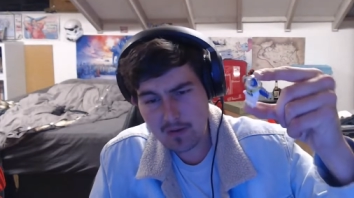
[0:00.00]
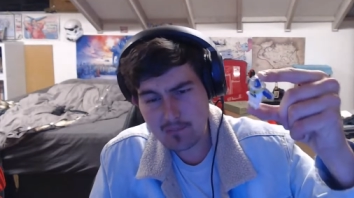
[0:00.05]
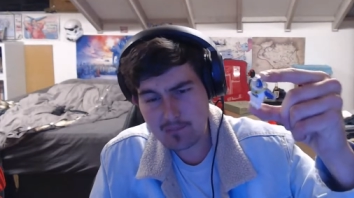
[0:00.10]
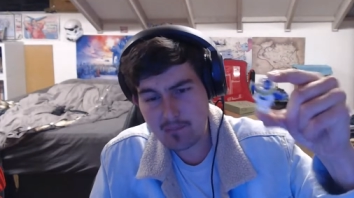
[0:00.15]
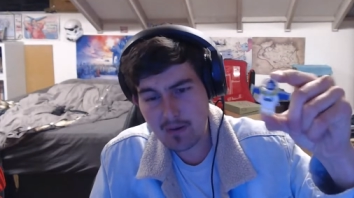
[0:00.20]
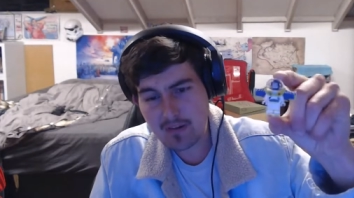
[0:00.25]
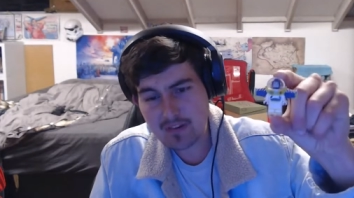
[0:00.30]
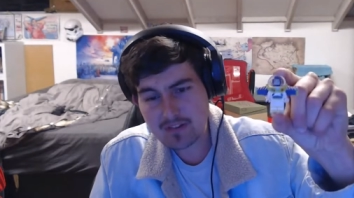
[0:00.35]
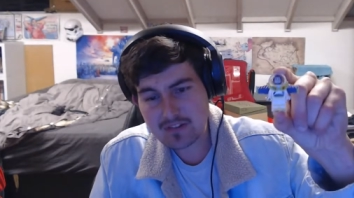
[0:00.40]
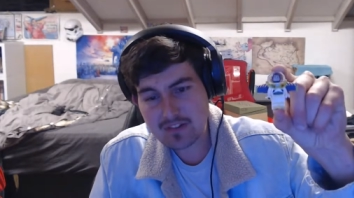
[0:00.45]

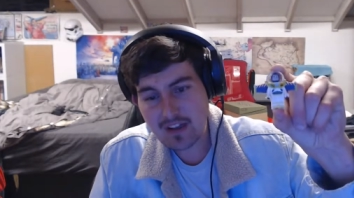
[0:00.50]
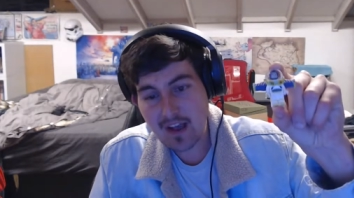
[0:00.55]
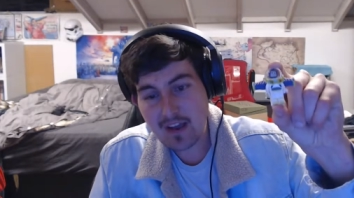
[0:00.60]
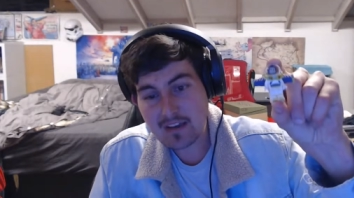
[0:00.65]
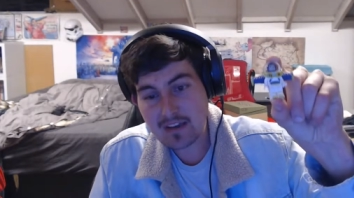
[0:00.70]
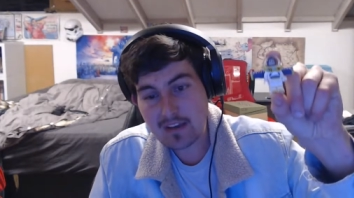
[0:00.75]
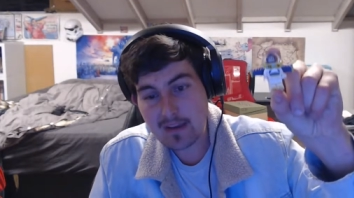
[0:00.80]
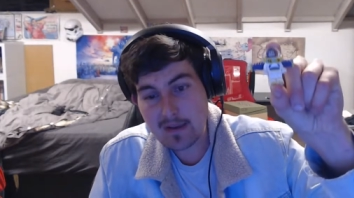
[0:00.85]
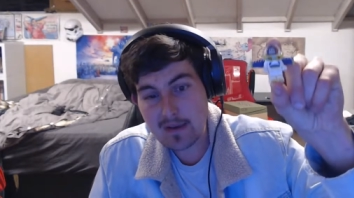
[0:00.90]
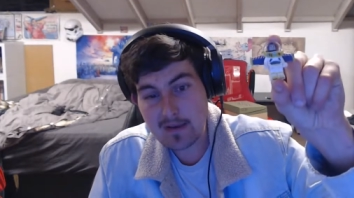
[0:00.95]
Buzz
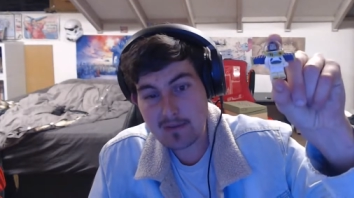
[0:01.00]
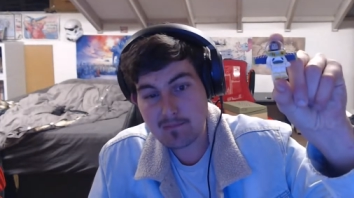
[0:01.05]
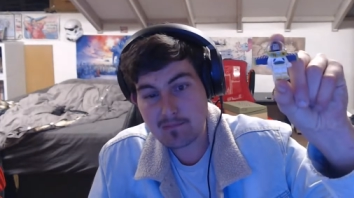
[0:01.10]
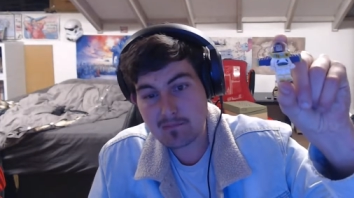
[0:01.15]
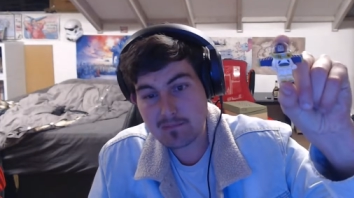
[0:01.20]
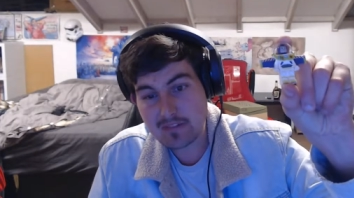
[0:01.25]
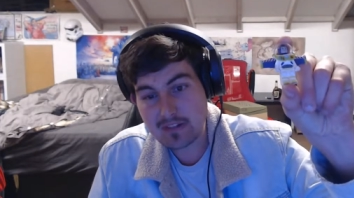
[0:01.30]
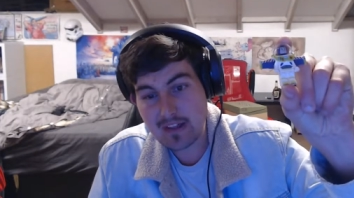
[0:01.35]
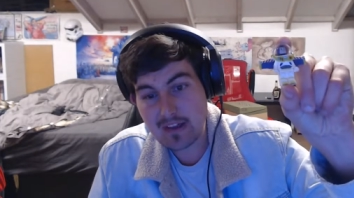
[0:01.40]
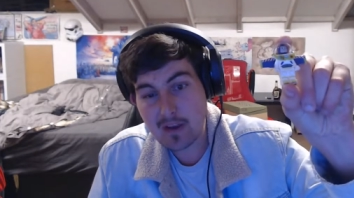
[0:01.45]
Lightyear
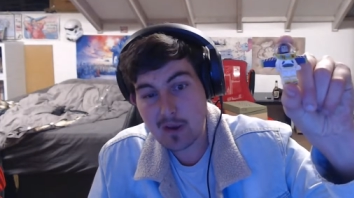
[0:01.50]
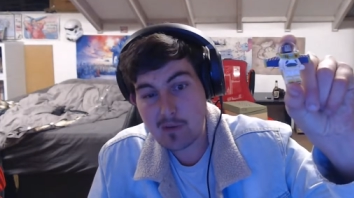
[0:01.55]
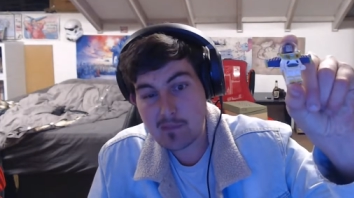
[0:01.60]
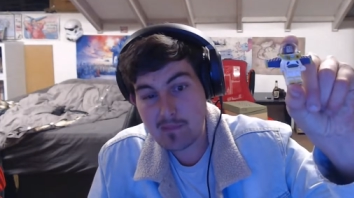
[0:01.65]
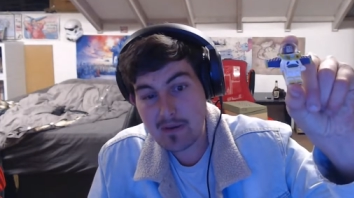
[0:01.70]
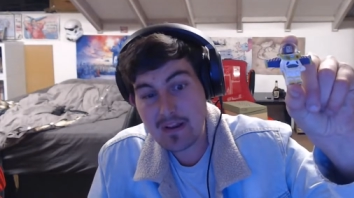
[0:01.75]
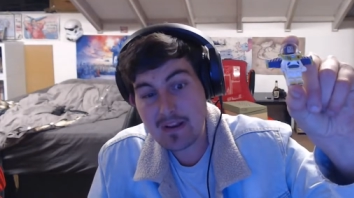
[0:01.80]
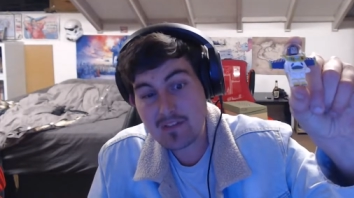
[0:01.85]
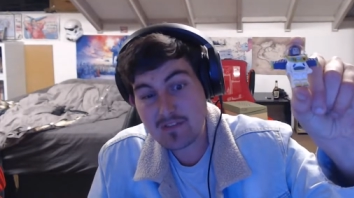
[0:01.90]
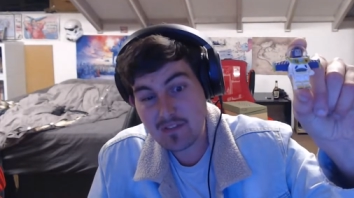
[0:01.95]
Lego
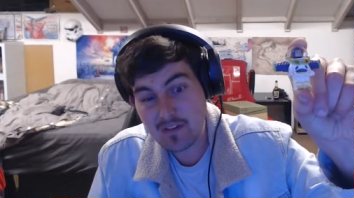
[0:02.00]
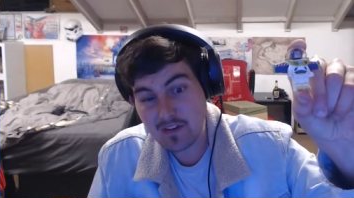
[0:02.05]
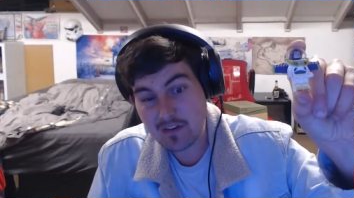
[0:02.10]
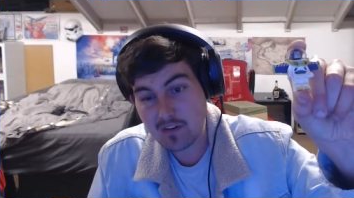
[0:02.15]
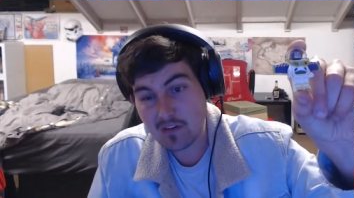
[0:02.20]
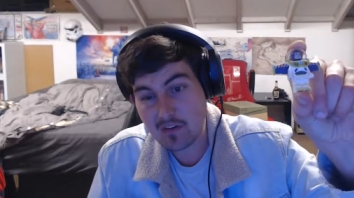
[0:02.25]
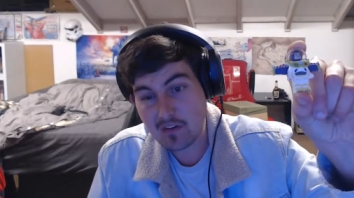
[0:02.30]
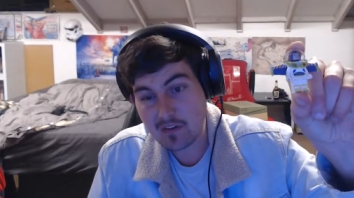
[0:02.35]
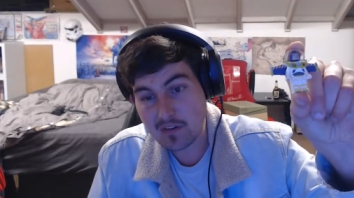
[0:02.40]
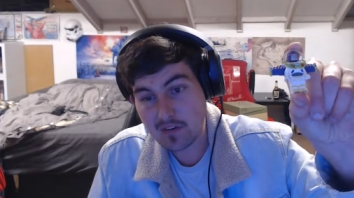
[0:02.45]

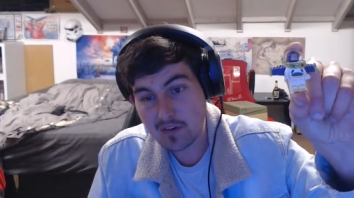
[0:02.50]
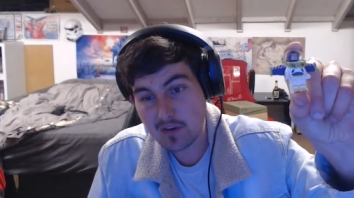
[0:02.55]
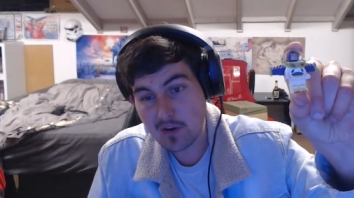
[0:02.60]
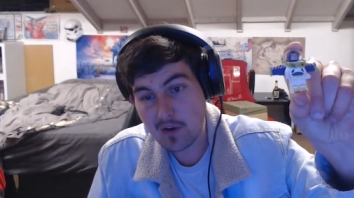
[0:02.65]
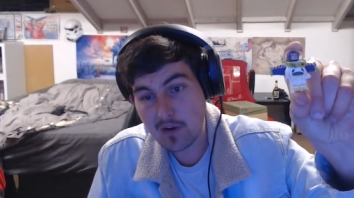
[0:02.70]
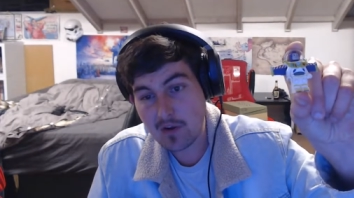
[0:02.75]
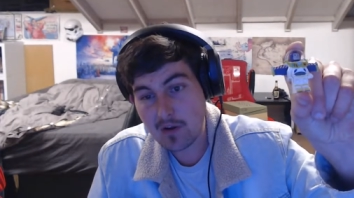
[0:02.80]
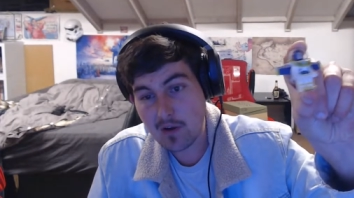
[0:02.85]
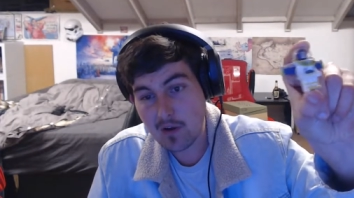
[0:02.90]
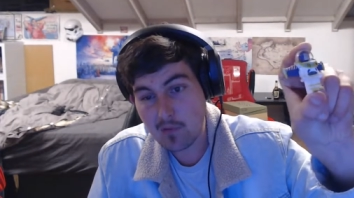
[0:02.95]
minifigure, you
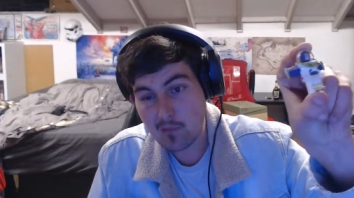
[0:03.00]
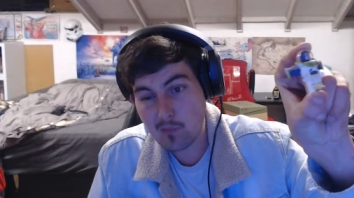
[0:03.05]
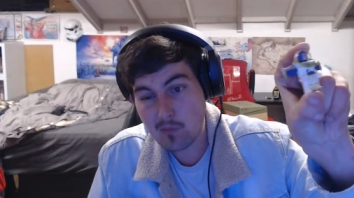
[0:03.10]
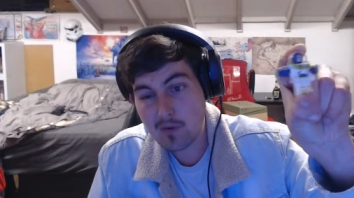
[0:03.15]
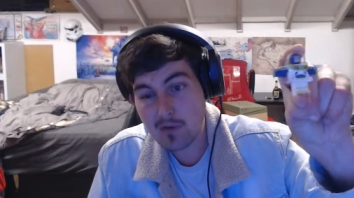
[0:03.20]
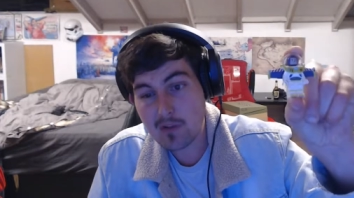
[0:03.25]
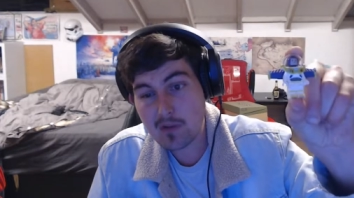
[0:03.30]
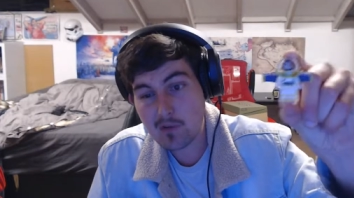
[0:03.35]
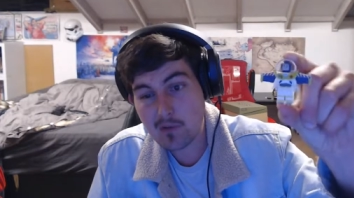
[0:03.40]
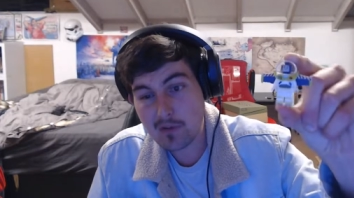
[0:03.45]
know,
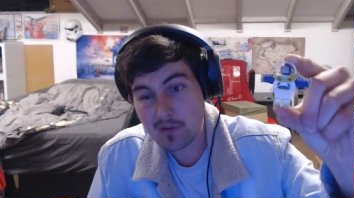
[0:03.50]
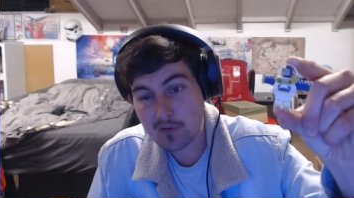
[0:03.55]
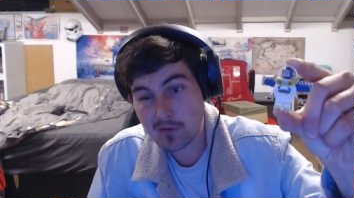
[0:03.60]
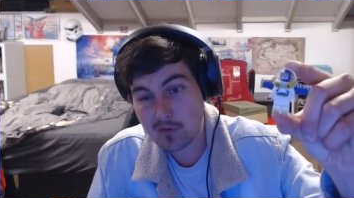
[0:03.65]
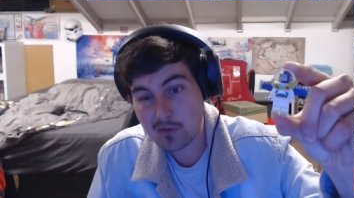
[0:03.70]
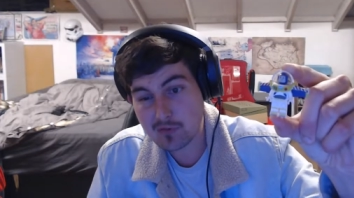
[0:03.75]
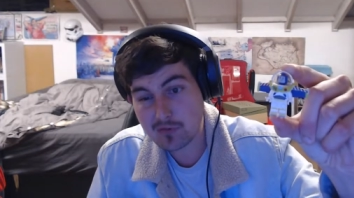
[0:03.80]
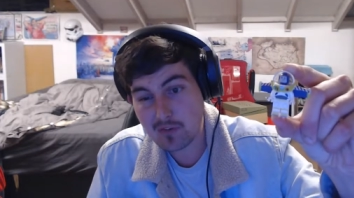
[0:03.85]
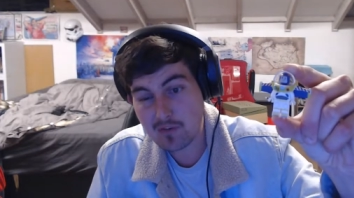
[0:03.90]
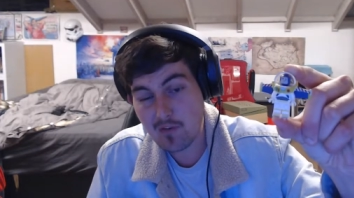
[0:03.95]
really, really
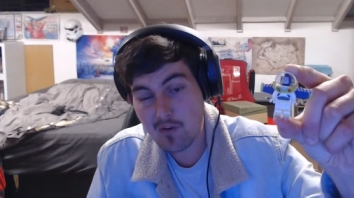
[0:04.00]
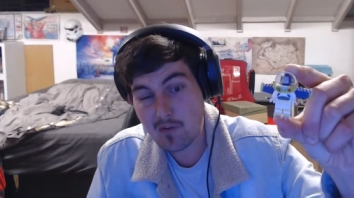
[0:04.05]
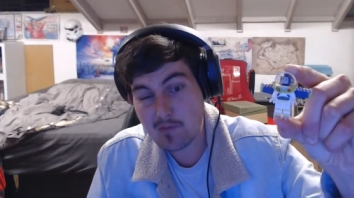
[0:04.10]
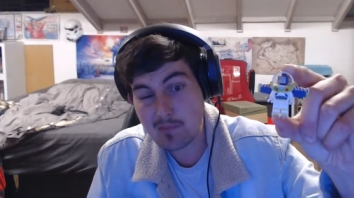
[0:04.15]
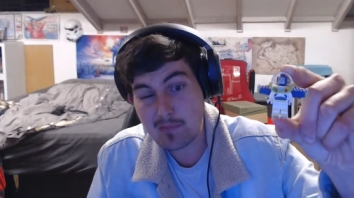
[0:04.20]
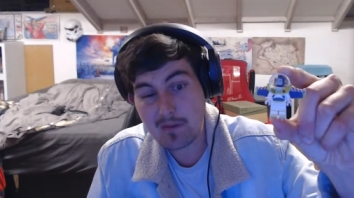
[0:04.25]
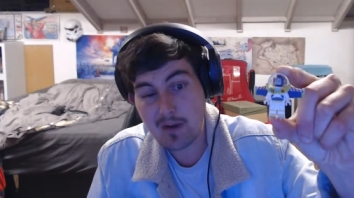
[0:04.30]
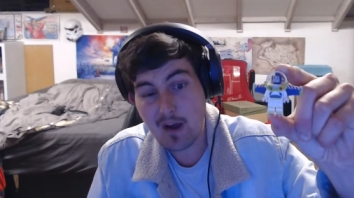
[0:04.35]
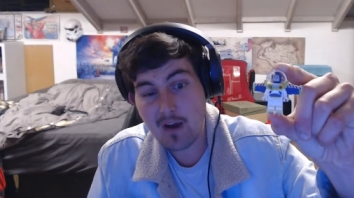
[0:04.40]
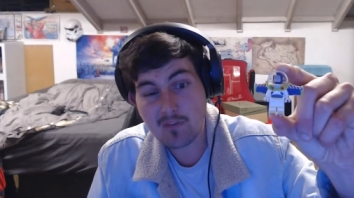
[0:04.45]
cool stuff. I've
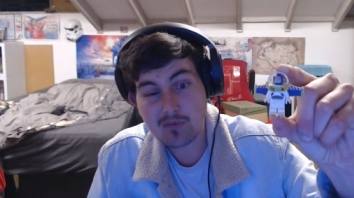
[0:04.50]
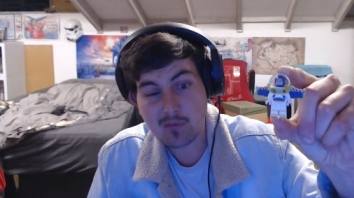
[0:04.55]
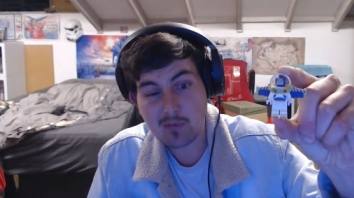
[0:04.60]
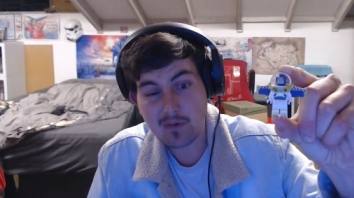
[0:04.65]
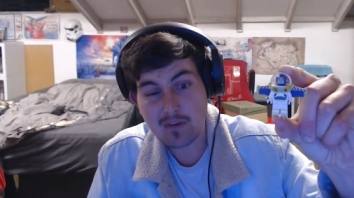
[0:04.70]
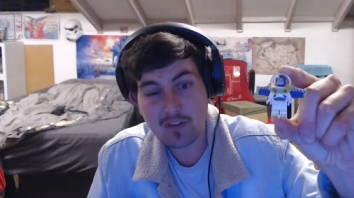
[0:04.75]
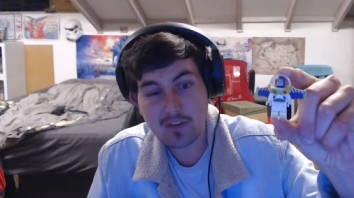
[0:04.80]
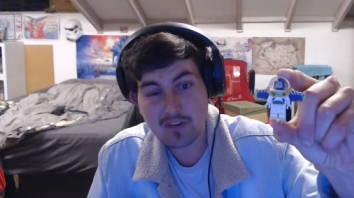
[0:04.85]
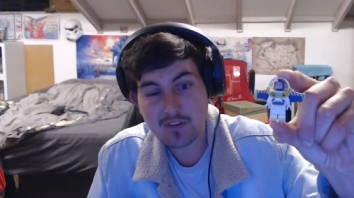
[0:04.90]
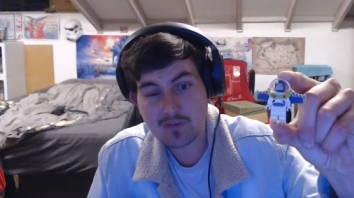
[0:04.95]
been after
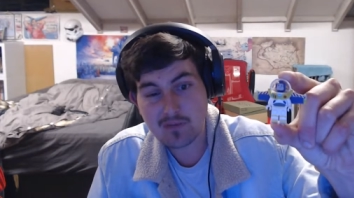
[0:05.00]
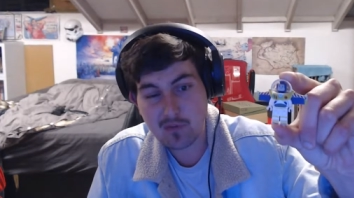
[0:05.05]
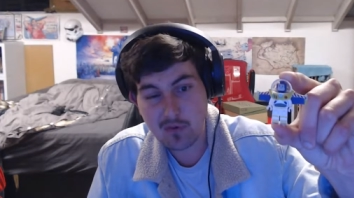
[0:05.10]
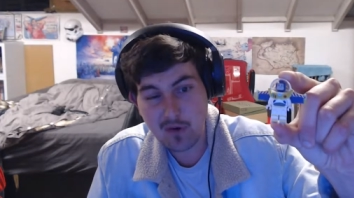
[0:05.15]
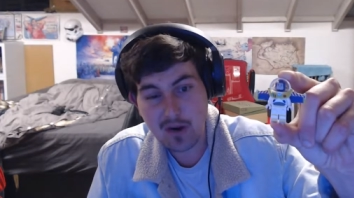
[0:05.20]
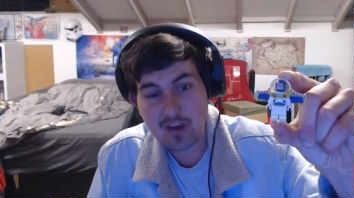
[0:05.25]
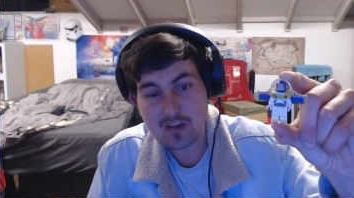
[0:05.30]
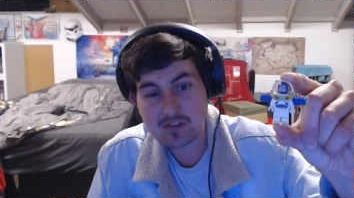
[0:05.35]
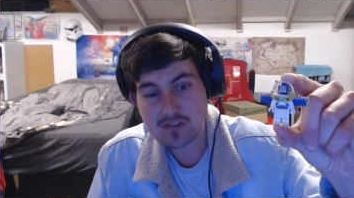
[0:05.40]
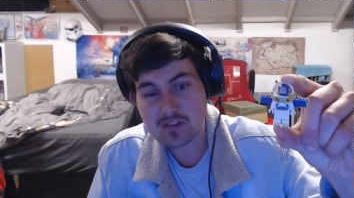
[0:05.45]
one of these for
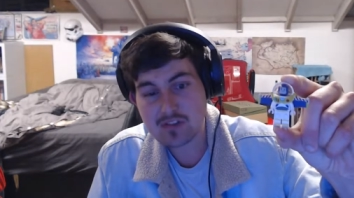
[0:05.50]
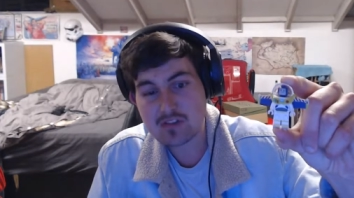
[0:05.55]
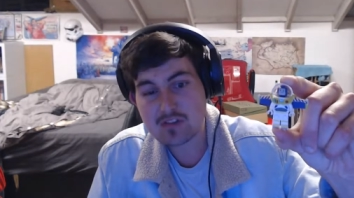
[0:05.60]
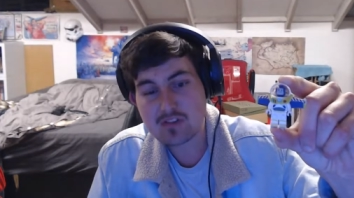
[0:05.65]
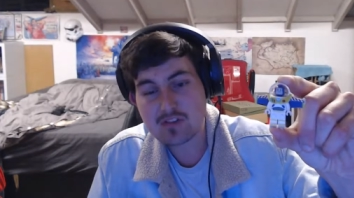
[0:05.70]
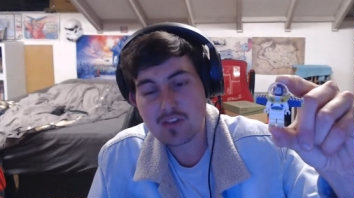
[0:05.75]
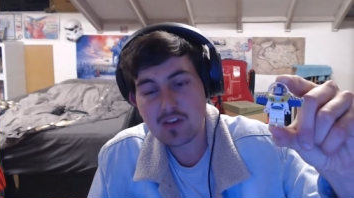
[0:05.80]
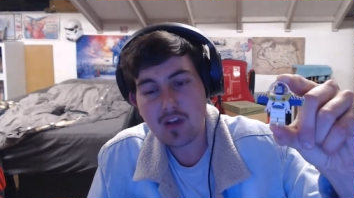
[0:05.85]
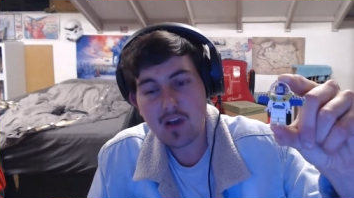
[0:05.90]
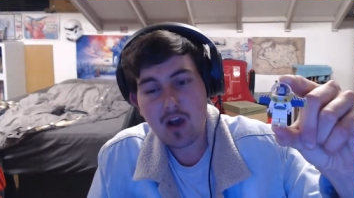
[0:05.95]
ages.